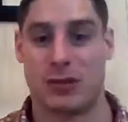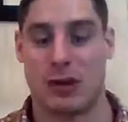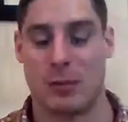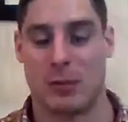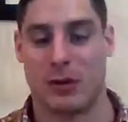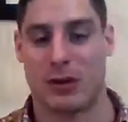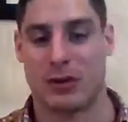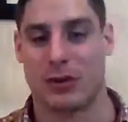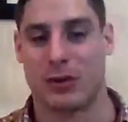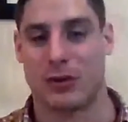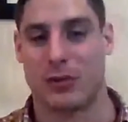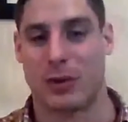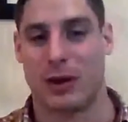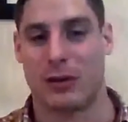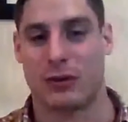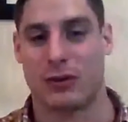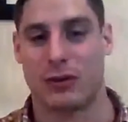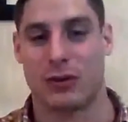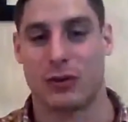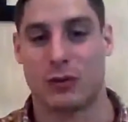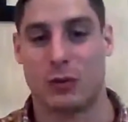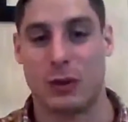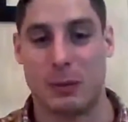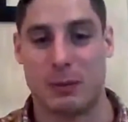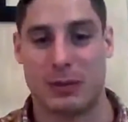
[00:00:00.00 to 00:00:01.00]
tubers as well.
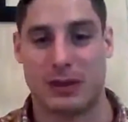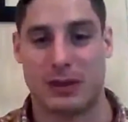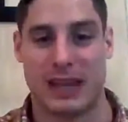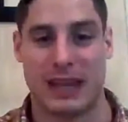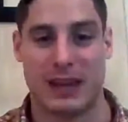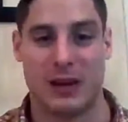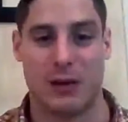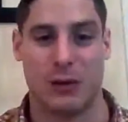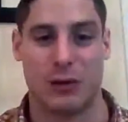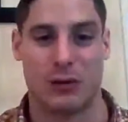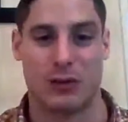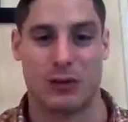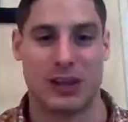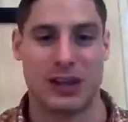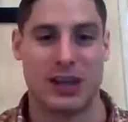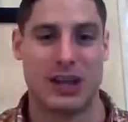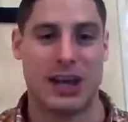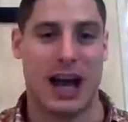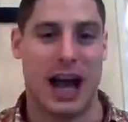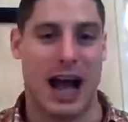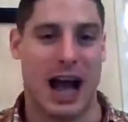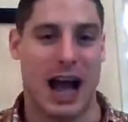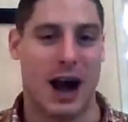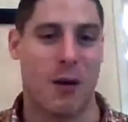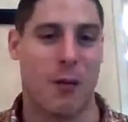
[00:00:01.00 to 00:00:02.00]
So sweet potatoes
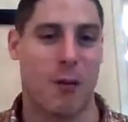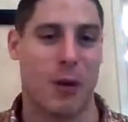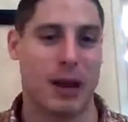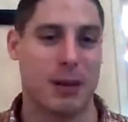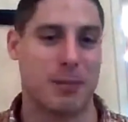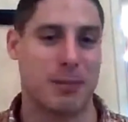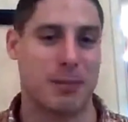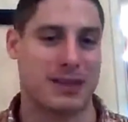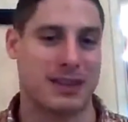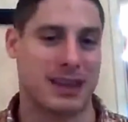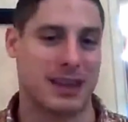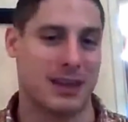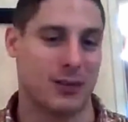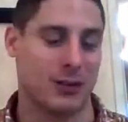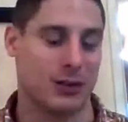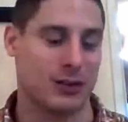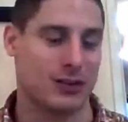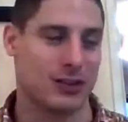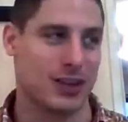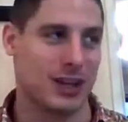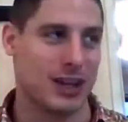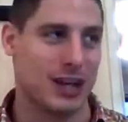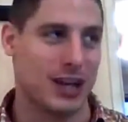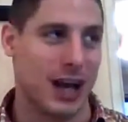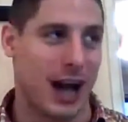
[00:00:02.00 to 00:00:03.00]
and white
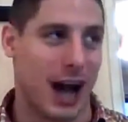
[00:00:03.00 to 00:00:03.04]
potatoes.